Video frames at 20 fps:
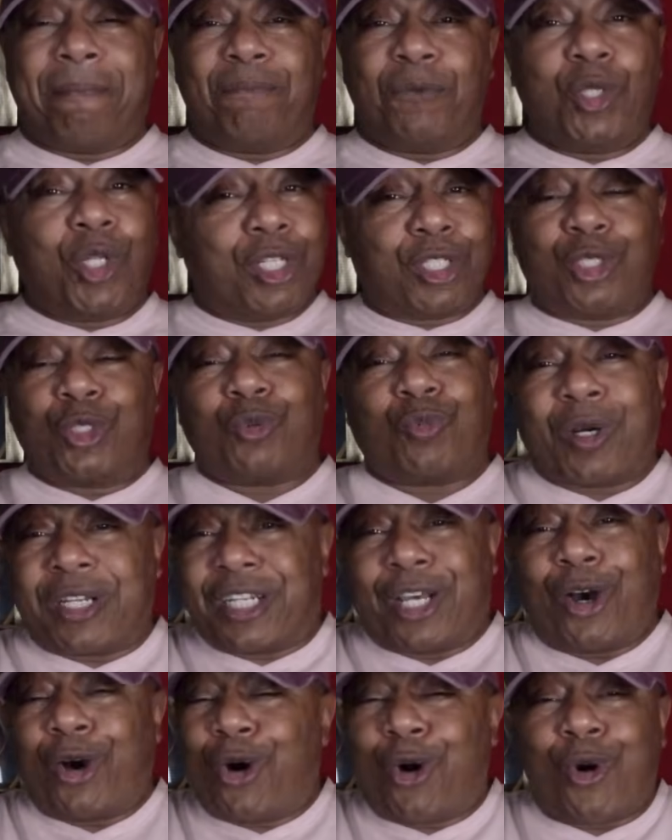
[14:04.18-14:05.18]
This is what
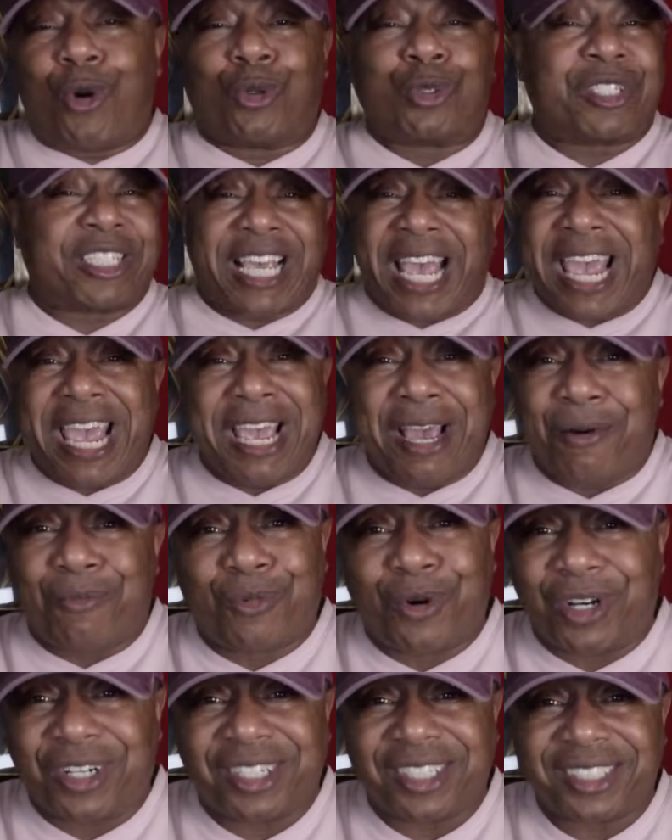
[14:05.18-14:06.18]
the whole scam
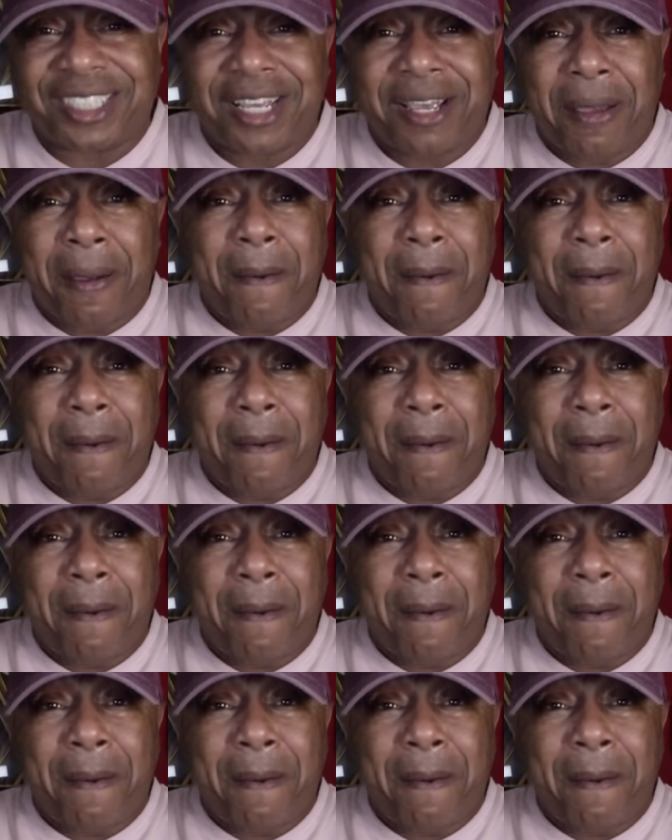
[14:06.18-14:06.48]
was.